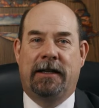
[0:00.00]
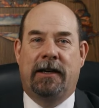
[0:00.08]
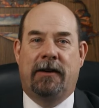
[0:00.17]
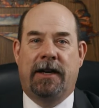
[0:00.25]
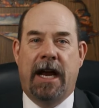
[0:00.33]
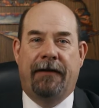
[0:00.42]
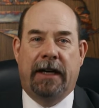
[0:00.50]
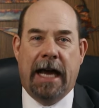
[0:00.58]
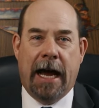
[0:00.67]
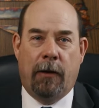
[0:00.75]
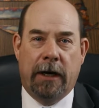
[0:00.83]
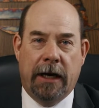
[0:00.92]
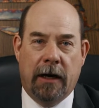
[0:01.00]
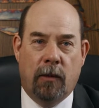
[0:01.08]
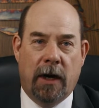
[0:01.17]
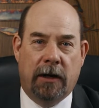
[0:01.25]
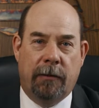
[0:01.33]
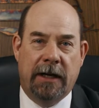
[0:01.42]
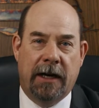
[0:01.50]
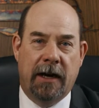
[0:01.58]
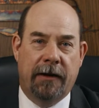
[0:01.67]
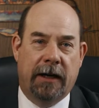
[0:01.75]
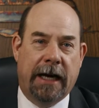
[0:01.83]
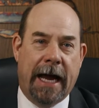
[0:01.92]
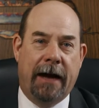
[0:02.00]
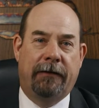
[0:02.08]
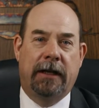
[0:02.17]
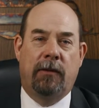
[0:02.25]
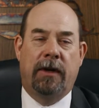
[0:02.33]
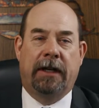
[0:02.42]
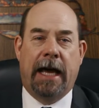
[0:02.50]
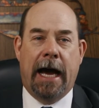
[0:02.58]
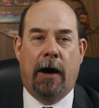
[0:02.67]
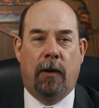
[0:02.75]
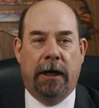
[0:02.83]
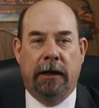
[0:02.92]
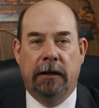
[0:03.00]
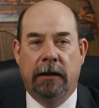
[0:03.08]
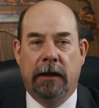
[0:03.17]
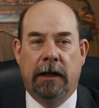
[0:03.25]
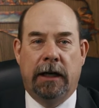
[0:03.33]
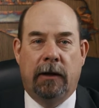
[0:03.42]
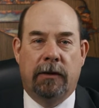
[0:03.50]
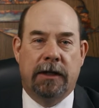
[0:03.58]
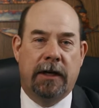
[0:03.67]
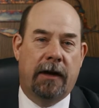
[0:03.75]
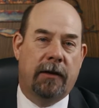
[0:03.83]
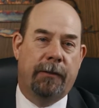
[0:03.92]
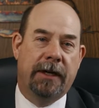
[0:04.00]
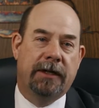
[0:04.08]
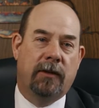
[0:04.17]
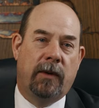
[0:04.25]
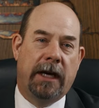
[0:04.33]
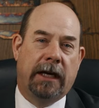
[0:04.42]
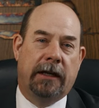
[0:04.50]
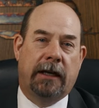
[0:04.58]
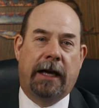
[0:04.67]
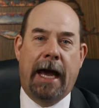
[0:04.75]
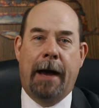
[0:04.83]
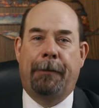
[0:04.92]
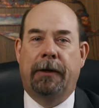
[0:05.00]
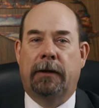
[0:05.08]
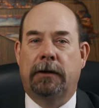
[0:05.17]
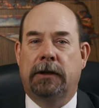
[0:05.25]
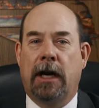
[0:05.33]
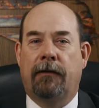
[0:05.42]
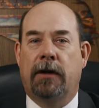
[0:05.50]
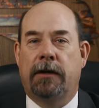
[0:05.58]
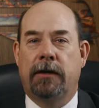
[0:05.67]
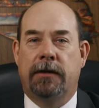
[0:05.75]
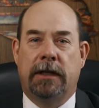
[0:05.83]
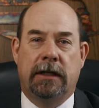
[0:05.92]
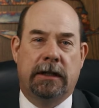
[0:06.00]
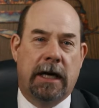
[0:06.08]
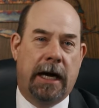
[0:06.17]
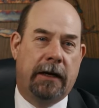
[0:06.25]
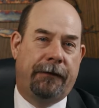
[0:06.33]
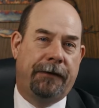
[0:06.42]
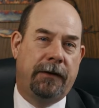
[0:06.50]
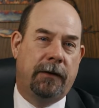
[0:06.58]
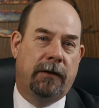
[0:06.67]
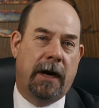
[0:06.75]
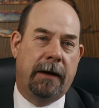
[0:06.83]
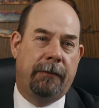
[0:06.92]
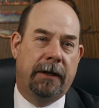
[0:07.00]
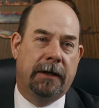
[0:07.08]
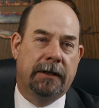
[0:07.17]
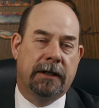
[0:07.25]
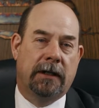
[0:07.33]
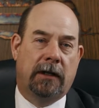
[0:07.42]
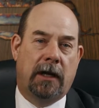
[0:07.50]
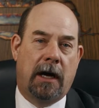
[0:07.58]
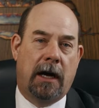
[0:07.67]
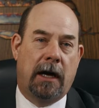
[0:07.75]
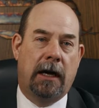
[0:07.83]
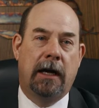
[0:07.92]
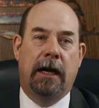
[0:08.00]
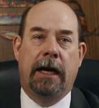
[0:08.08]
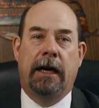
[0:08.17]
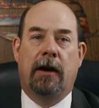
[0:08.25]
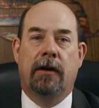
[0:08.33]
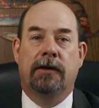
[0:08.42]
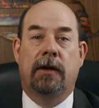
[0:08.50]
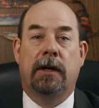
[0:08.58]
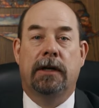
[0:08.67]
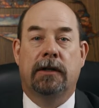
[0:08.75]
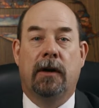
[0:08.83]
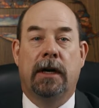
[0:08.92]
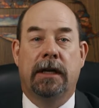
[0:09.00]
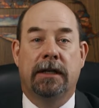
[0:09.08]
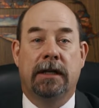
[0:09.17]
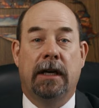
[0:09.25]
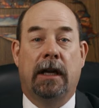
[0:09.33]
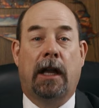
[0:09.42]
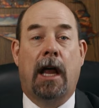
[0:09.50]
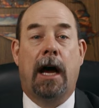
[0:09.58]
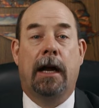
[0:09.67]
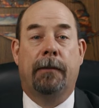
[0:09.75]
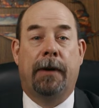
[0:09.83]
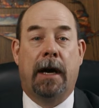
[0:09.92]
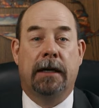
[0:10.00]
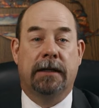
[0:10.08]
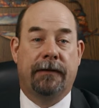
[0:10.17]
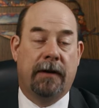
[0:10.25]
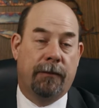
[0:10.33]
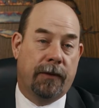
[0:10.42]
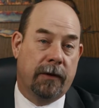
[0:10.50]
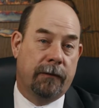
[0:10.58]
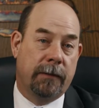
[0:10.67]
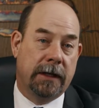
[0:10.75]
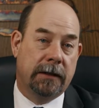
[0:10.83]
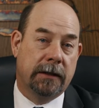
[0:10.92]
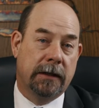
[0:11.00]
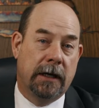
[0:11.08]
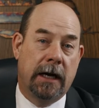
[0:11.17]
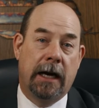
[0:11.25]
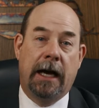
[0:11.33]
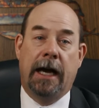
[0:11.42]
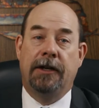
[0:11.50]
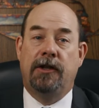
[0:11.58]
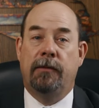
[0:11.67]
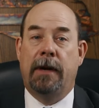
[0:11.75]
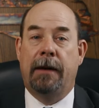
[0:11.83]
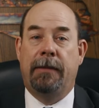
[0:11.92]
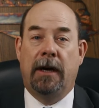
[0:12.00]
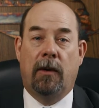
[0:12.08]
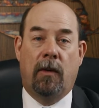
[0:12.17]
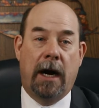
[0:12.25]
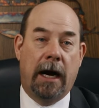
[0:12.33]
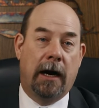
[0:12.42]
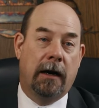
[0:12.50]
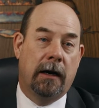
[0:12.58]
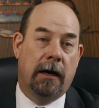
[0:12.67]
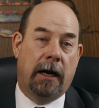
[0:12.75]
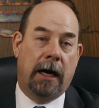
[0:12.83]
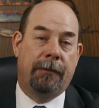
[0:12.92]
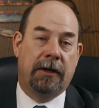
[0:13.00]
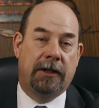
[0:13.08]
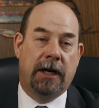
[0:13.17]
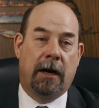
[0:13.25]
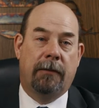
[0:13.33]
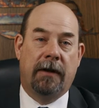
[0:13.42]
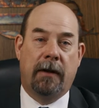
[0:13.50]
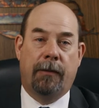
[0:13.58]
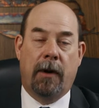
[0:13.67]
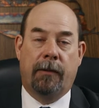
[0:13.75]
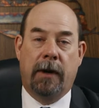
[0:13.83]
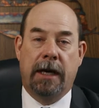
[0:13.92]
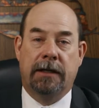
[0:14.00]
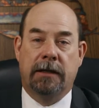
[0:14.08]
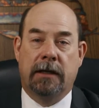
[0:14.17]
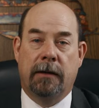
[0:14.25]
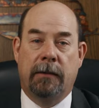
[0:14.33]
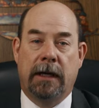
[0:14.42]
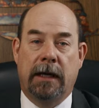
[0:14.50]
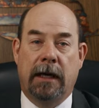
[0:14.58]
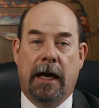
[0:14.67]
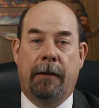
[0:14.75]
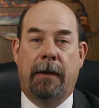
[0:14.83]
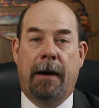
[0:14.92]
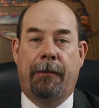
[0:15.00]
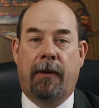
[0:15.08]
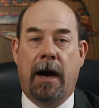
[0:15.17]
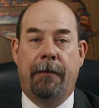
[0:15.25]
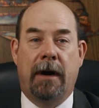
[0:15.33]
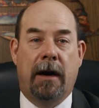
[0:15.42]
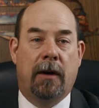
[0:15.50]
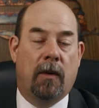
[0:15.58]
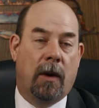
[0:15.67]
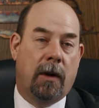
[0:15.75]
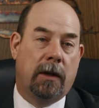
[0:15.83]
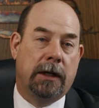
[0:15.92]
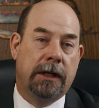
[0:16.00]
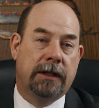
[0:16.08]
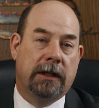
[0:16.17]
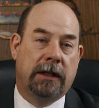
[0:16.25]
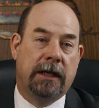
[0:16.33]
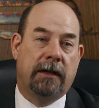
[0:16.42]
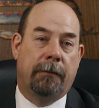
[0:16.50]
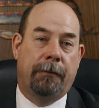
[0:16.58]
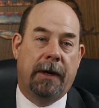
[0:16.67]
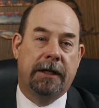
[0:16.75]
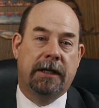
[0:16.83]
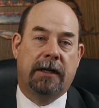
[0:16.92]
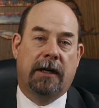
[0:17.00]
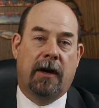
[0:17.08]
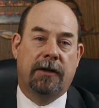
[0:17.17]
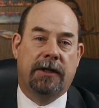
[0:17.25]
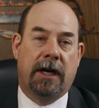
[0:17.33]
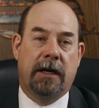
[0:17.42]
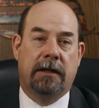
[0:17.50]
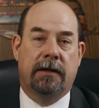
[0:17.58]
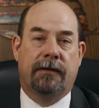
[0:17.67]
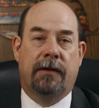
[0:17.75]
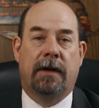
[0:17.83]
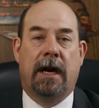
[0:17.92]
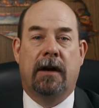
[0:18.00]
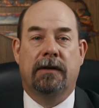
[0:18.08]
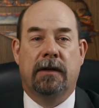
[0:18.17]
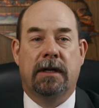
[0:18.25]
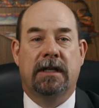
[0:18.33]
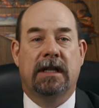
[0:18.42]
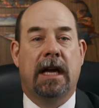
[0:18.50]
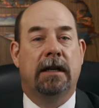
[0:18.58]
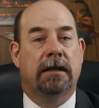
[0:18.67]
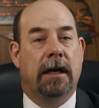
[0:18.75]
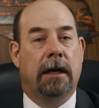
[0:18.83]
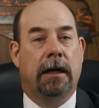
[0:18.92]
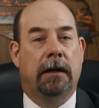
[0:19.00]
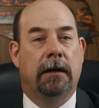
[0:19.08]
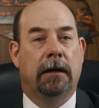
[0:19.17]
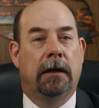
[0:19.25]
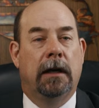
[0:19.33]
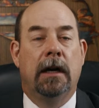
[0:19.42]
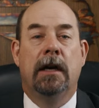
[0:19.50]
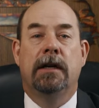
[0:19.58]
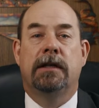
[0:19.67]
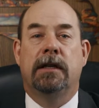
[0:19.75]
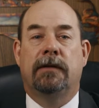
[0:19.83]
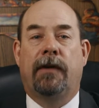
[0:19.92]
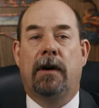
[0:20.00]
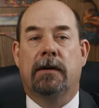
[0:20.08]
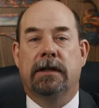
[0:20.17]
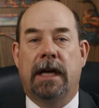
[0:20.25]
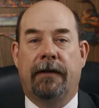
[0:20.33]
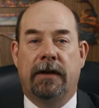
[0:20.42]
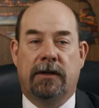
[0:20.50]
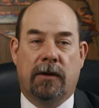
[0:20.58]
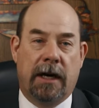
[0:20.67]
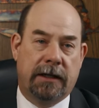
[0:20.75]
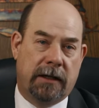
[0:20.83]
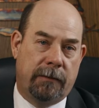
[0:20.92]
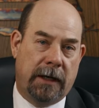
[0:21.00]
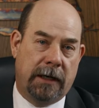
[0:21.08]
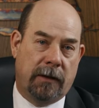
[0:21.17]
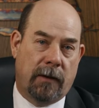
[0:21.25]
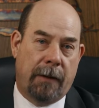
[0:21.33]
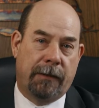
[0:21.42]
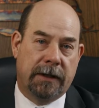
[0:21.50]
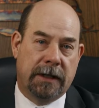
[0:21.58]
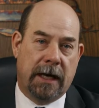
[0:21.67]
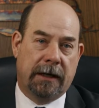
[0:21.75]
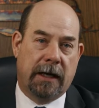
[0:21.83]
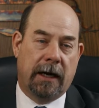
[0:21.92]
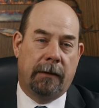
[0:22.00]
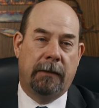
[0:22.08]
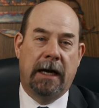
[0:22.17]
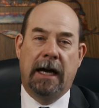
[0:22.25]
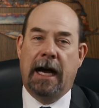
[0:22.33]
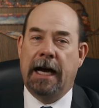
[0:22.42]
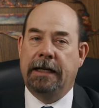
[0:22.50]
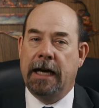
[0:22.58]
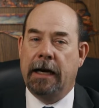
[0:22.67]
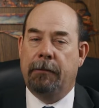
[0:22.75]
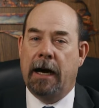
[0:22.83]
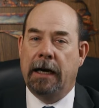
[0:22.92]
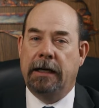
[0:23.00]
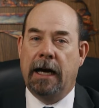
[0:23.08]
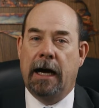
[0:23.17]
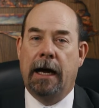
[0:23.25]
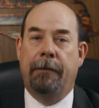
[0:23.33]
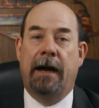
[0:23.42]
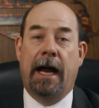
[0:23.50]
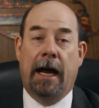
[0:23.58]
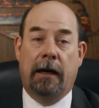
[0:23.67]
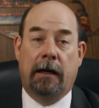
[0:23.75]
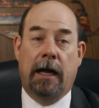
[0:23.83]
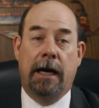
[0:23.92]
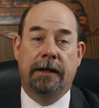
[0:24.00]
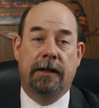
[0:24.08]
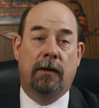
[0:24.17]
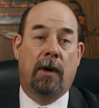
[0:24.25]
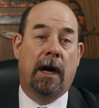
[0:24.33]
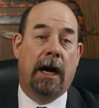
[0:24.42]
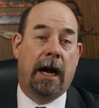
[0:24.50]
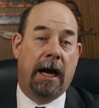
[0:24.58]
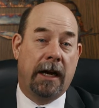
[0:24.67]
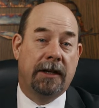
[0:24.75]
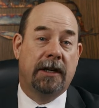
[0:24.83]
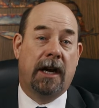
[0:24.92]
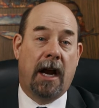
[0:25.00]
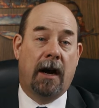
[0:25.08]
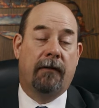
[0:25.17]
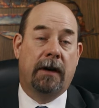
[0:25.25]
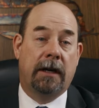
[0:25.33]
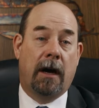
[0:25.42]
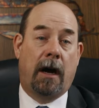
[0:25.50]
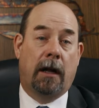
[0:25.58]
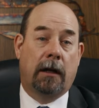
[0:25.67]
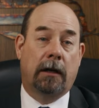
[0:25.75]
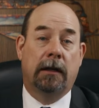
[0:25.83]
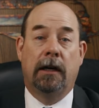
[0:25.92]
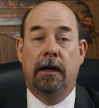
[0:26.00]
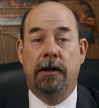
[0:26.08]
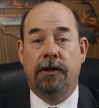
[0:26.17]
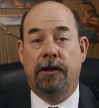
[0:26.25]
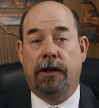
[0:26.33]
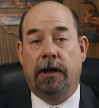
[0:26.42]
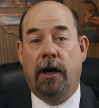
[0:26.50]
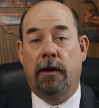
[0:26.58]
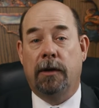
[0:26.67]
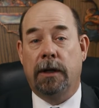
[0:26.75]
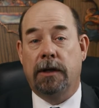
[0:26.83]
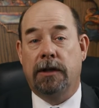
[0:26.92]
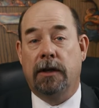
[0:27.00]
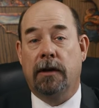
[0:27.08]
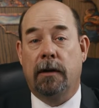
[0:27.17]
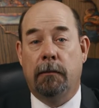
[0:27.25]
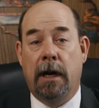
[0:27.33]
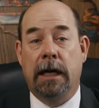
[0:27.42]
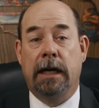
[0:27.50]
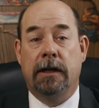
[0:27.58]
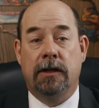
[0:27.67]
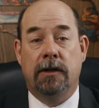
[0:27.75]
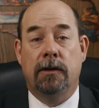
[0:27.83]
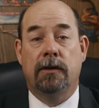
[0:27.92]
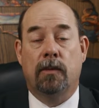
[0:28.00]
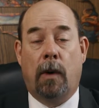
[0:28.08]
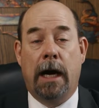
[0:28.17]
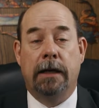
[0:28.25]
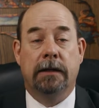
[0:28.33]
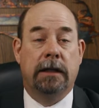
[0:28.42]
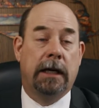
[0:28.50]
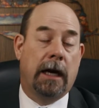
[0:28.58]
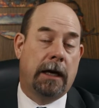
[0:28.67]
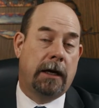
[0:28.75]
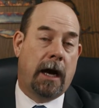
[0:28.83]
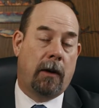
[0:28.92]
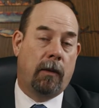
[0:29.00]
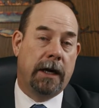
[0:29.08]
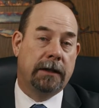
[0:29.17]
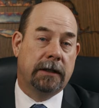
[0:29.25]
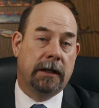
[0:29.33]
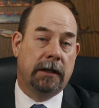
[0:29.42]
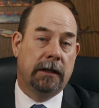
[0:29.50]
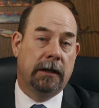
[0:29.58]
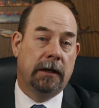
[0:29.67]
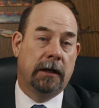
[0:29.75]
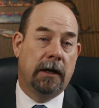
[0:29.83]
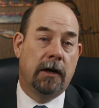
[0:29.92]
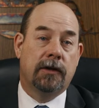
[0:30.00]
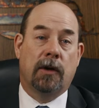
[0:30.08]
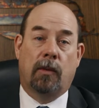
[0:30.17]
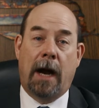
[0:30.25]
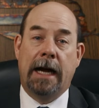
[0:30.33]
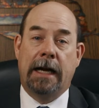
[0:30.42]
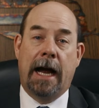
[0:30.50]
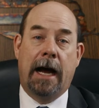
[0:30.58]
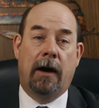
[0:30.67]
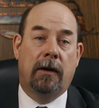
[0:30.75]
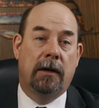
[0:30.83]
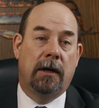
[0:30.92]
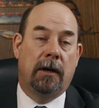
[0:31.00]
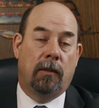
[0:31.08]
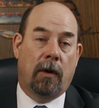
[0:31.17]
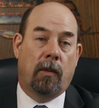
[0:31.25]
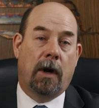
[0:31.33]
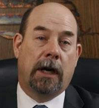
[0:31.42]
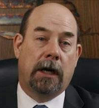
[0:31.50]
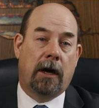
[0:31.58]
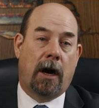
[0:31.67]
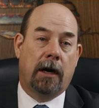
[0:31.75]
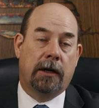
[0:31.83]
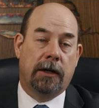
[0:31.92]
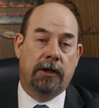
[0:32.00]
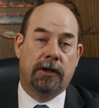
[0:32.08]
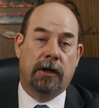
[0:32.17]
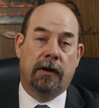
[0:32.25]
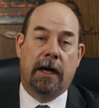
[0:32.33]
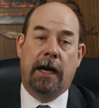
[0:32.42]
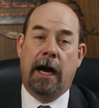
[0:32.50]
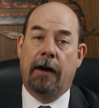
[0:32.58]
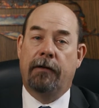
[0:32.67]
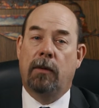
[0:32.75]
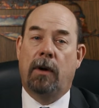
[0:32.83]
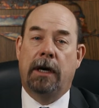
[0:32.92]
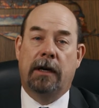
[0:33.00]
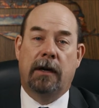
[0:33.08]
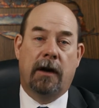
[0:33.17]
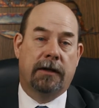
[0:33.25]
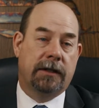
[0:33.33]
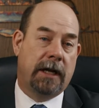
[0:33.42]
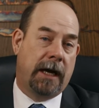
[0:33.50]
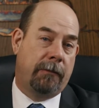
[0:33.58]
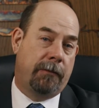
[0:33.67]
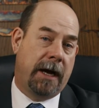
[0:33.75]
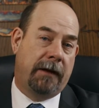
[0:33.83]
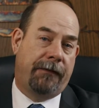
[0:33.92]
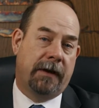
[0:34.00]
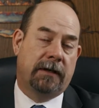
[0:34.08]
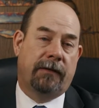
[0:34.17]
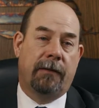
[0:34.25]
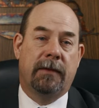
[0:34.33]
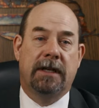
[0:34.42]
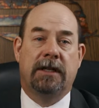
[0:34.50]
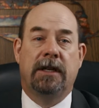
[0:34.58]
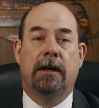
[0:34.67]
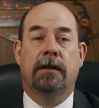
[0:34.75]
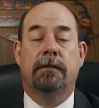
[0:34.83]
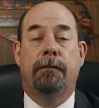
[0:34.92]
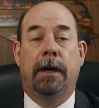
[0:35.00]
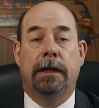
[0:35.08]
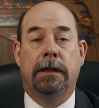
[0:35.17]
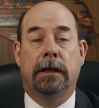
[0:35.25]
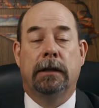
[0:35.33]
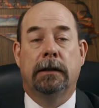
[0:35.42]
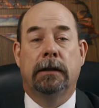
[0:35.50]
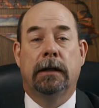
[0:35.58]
Senator David Gowan here. Welcome to another Gavel In with Gowan. It was another busy week at the Capitol. Governor Ducey signed a few great bills into law, and Arizona is going to see a lot of positive improvements. As you may be aware, I'm the chairman of the Appropriations Committee, and my primary role is to lead the budget negotiations for the Arizona State Senate. Since voters have entrusted me to represent them, I take my time analyzing where each and every dollar should go to ensure the money is used wisely and not wasted. So right now, we're working hard to ensure that everyone in our state benefits from this year's budget.